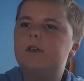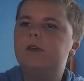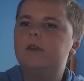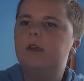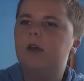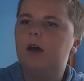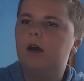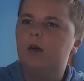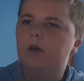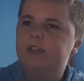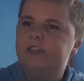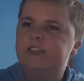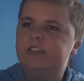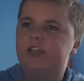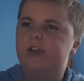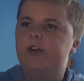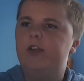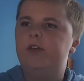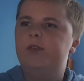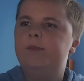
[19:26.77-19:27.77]
No,
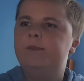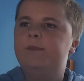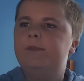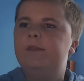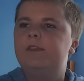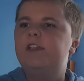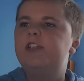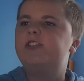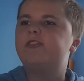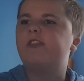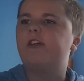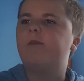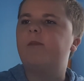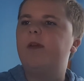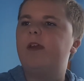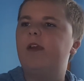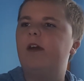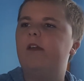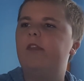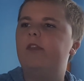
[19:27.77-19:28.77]
said Newt. These three have
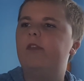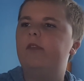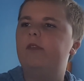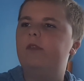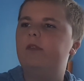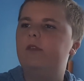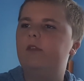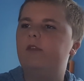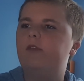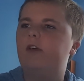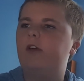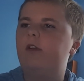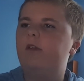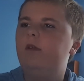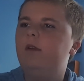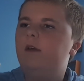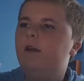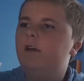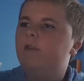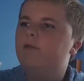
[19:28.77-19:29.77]
been on the run
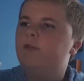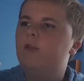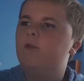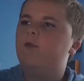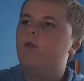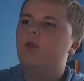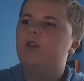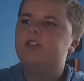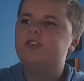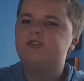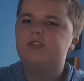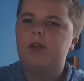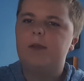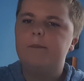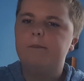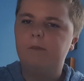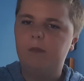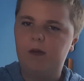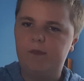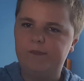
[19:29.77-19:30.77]
for 4 straight
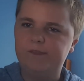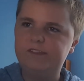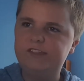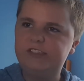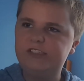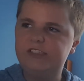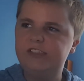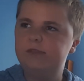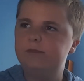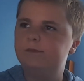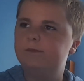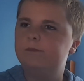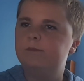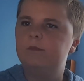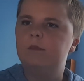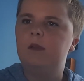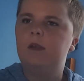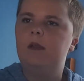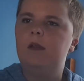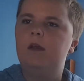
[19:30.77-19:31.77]
months.
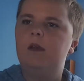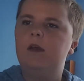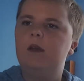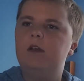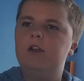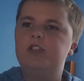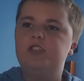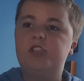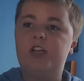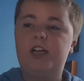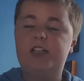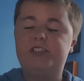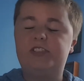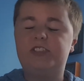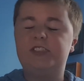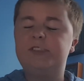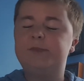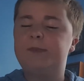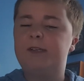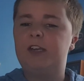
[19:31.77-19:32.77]

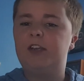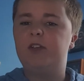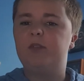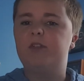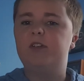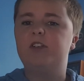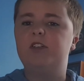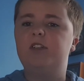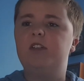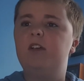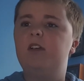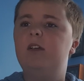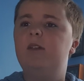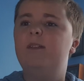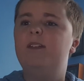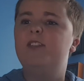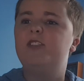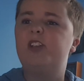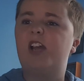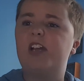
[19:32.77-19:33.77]
Jackson's been
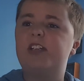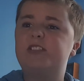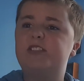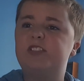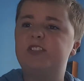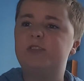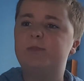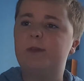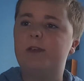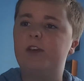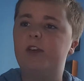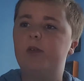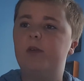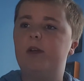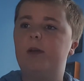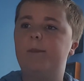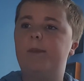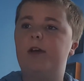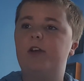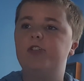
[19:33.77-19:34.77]

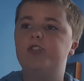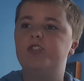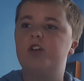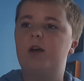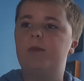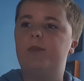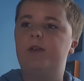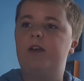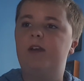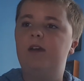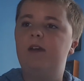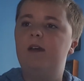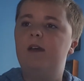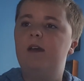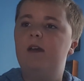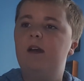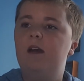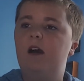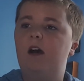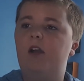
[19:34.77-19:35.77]
doing a better job
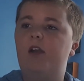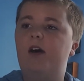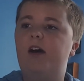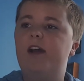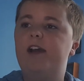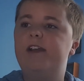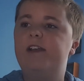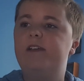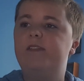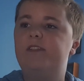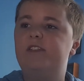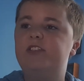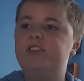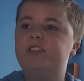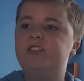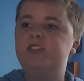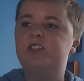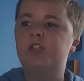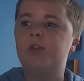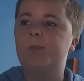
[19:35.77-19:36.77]
on hiding than a
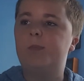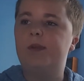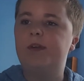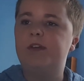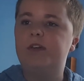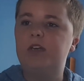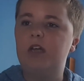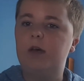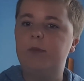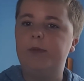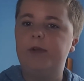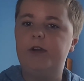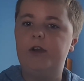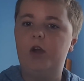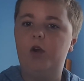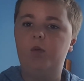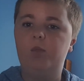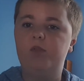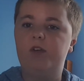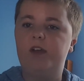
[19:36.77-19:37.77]
stupid, dumb, and
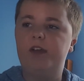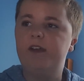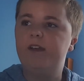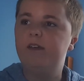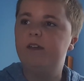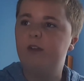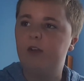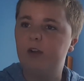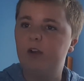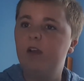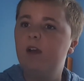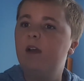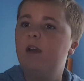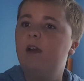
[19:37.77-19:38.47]
no-brain here.